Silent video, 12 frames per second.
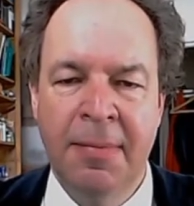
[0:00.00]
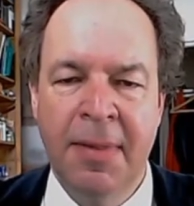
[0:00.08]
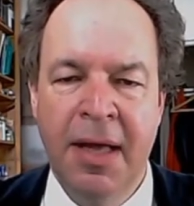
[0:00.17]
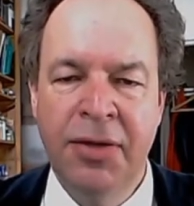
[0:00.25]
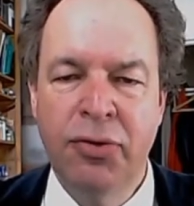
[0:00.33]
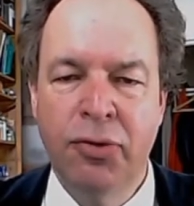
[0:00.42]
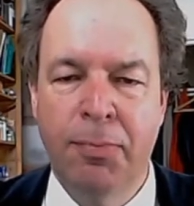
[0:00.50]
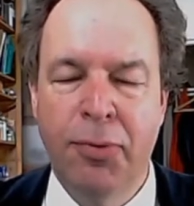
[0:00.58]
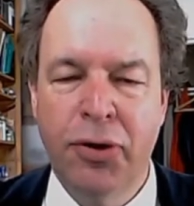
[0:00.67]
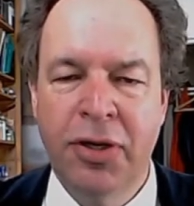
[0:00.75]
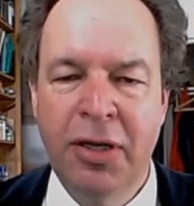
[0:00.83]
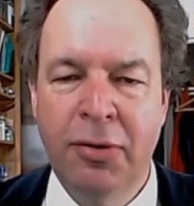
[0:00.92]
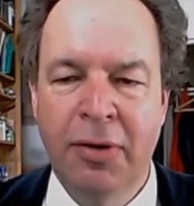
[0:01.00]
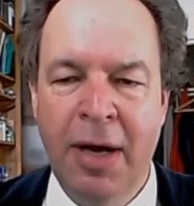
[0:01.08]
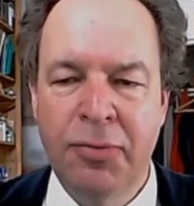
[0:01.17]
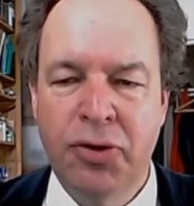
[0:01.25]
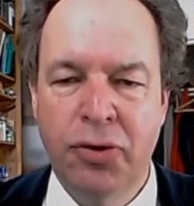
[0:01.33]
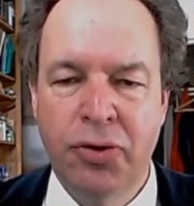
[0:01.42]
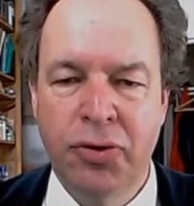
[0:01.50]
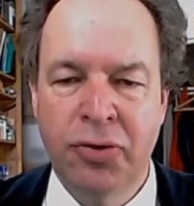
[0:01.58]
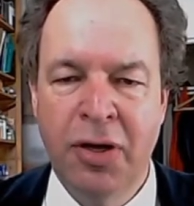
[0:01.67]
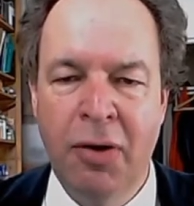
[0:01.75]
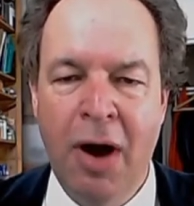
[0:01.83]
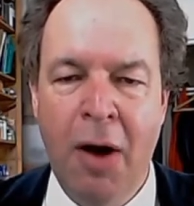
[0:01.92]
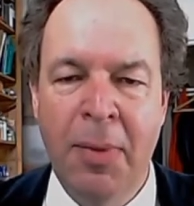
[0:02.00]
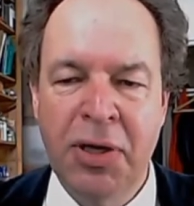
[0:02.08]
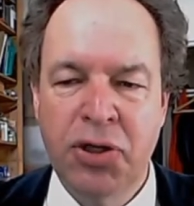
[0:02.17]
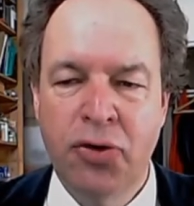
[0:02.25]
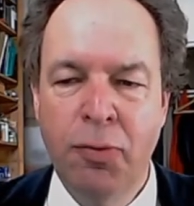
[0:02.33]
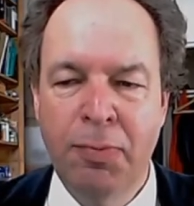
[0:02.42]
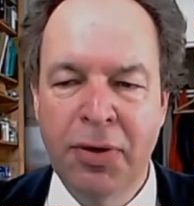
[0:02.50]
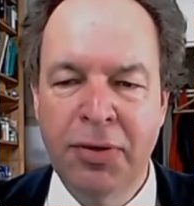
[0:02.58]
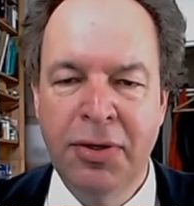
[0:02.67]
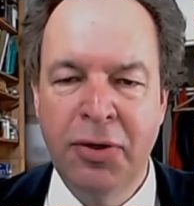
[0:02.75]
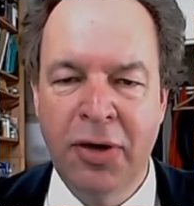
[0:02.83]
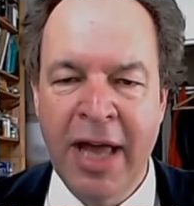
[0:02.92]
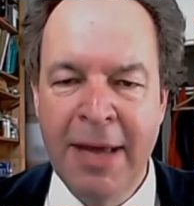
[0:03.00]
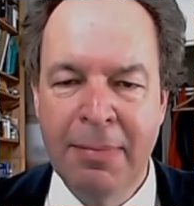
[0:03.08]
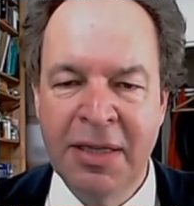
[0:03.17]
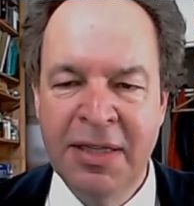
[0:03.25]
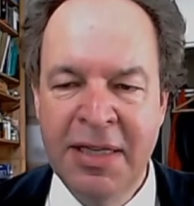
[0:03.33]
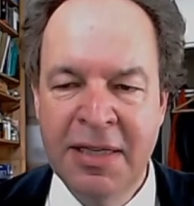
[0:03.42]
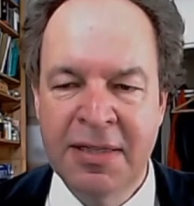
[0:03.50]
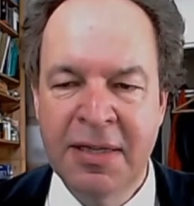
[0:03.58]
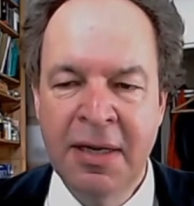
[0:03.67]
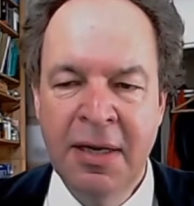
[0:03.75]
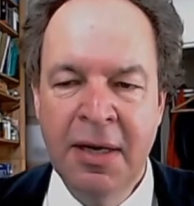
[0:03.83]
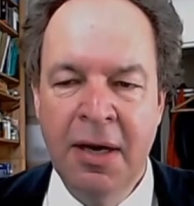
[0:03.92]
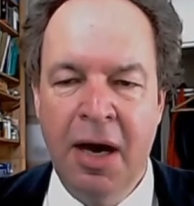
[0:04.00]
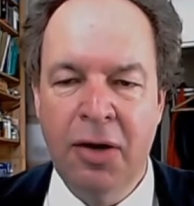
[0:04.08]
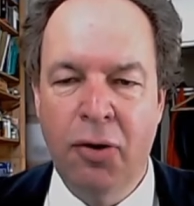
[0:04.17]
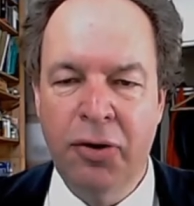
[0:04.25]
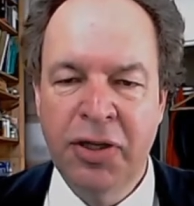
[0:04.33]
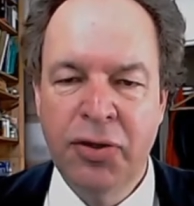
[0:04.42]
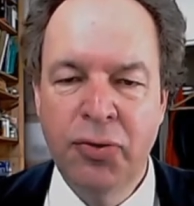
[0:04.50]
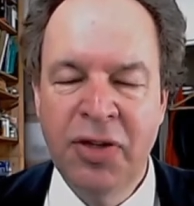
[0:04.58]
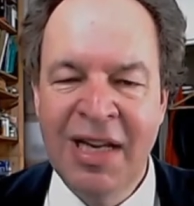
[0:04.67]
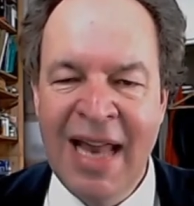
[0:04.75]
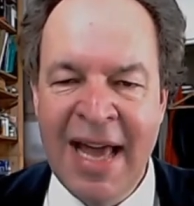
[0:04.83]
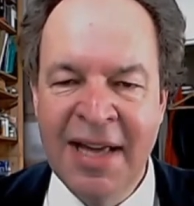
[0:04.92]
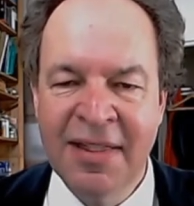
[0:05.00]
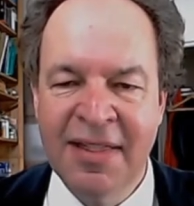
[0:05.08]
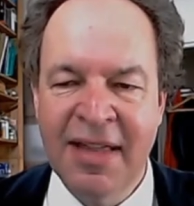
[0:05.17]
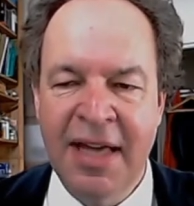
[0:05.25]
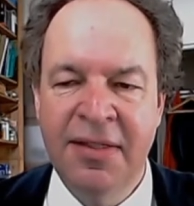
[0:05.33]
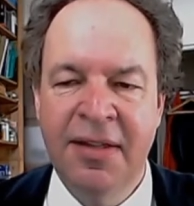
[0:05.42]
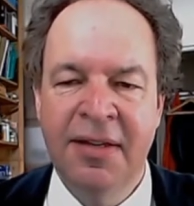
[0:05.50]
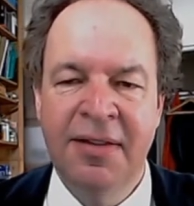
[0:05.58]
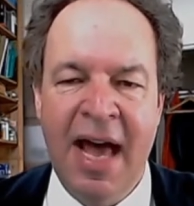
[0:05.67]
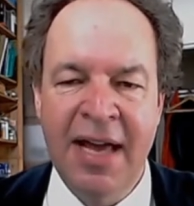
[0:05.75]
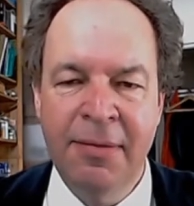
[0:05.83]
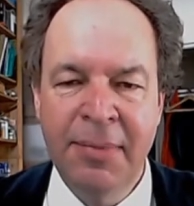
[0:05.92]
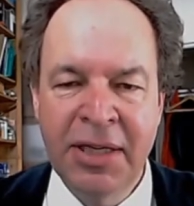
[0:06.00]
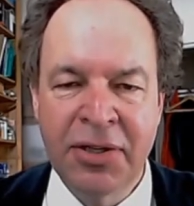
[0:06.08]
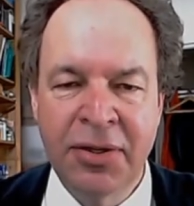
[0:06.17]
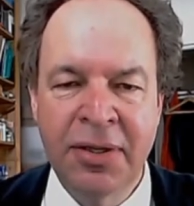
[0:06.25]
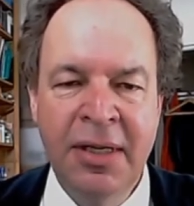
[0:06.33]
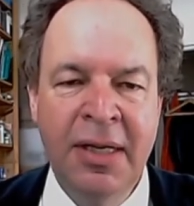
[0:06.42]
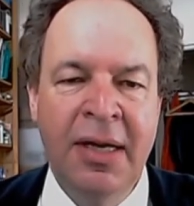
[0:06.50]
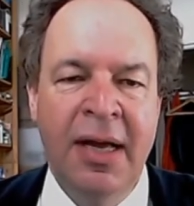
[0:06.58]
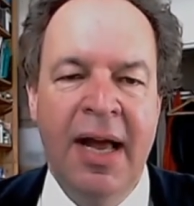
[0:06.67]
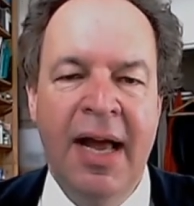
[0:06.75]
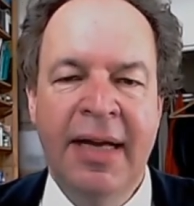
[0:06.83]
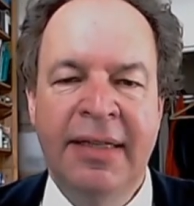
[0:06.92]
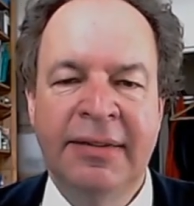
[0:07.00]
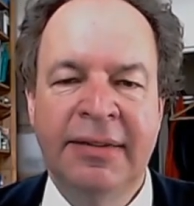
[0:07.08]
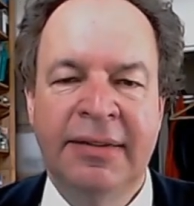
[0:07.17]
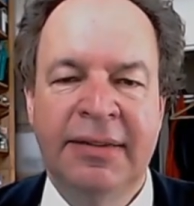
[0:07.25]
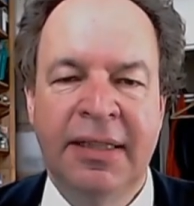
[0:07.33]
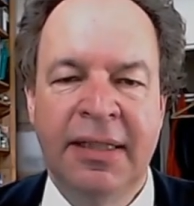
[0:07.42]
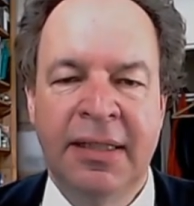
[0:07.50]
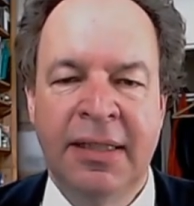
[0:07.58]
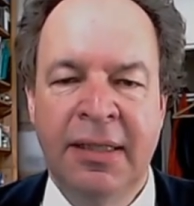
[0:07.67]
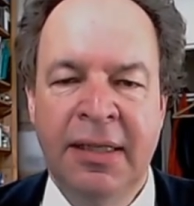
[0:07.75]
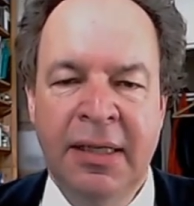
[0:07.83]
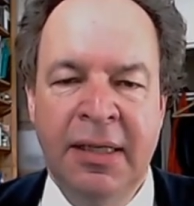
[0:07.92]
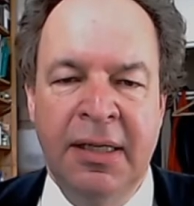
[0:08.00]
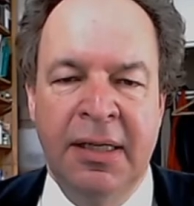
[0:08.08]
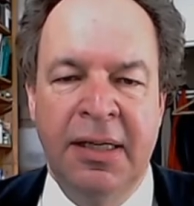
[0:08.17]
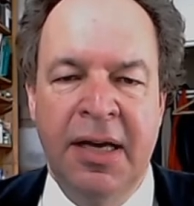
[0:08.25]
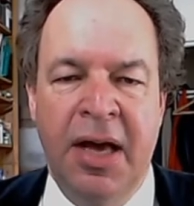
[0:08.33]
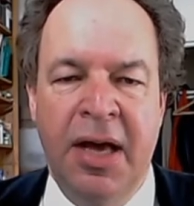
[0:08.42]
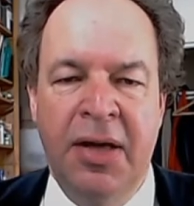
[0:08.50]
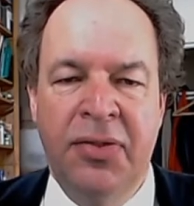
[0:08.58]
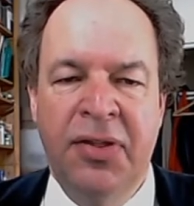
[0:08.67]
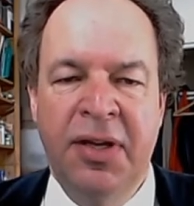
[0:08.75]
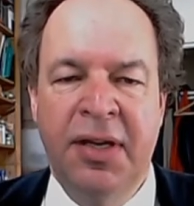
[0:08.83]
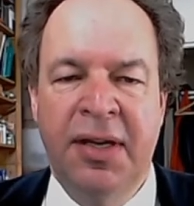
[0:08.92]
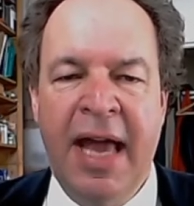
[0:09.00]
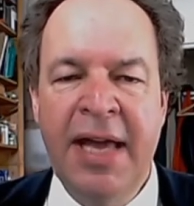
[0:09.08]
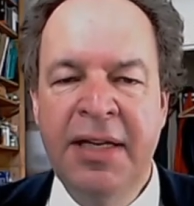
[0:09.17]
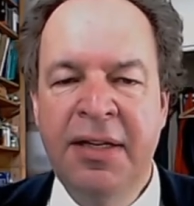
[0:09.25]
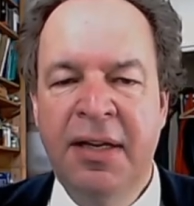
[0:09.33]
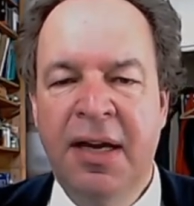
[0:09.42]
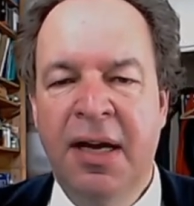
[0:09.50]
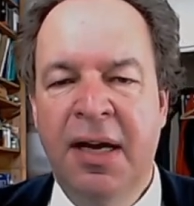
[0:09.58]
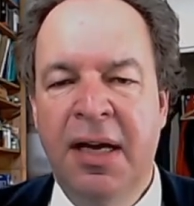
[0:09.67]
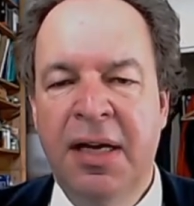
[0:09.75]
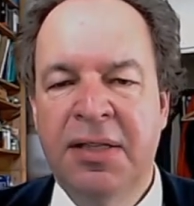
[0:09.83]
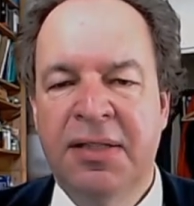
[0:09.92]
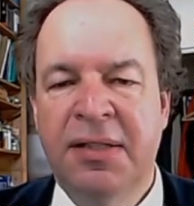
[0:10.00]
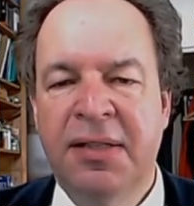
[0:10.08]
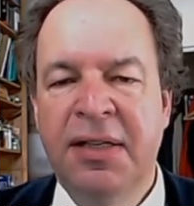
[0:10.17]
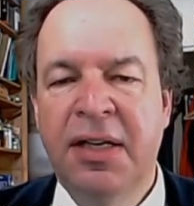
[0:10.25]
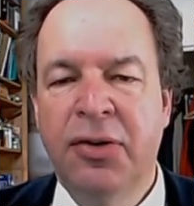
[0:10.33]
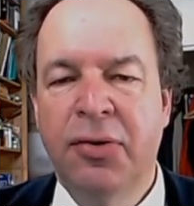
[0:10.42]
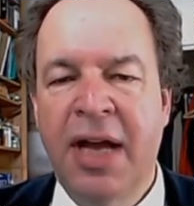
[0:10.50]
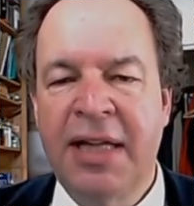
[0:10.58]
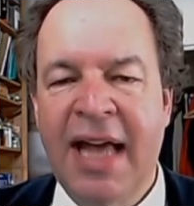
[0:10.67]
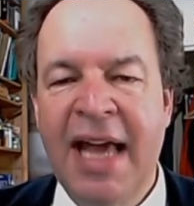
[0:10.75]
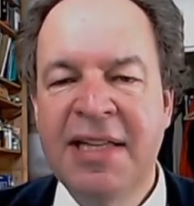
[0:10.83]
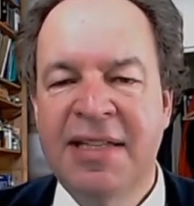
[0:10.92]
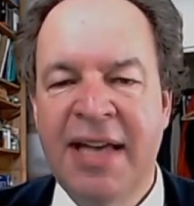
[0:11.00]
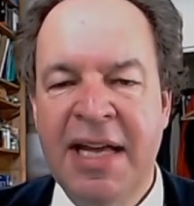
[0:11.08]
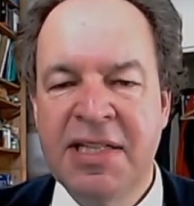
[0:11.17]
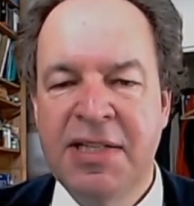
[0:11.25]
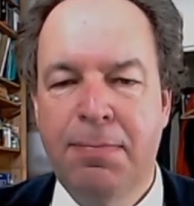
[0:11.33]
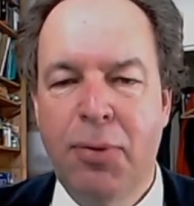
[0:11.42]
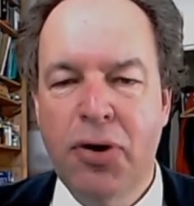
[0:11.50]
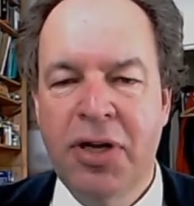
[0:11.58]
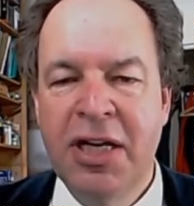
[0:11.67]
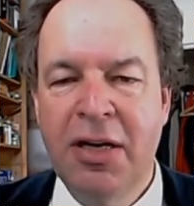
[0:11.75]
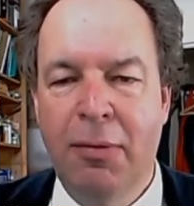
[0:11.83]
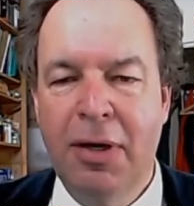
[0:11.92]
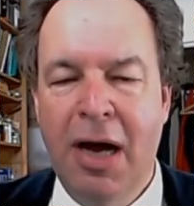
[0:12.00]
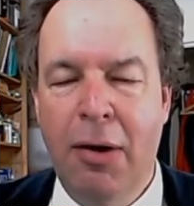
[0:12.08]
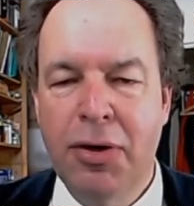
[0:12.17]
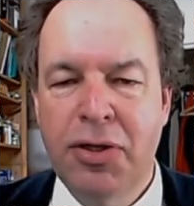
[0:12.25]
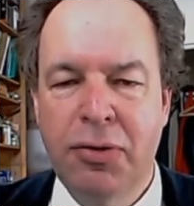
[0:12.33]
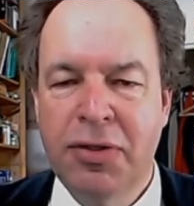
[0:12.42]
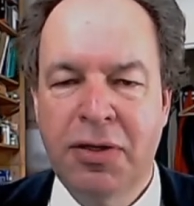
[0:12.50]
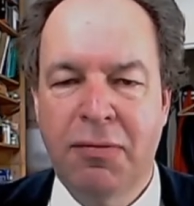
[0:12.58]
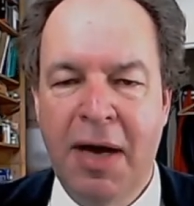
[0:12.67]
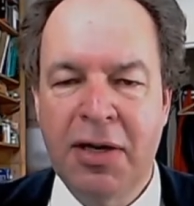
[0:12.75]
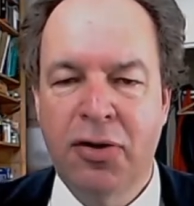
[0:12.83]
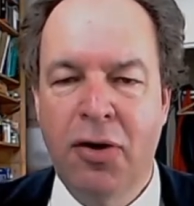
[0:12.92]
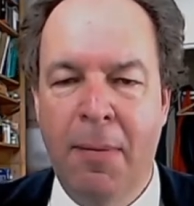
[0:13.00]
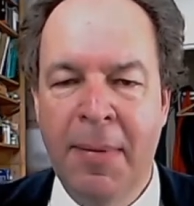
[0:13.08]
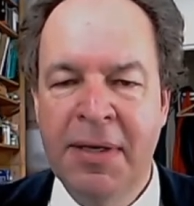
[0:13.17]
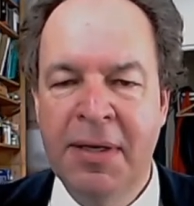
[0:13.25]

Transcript: euro per kilogram, so you should know how much copper your cable needs according to the length and the diameter. And the gain is here, you get 8 cents per kilowatt hour, so it's quite a common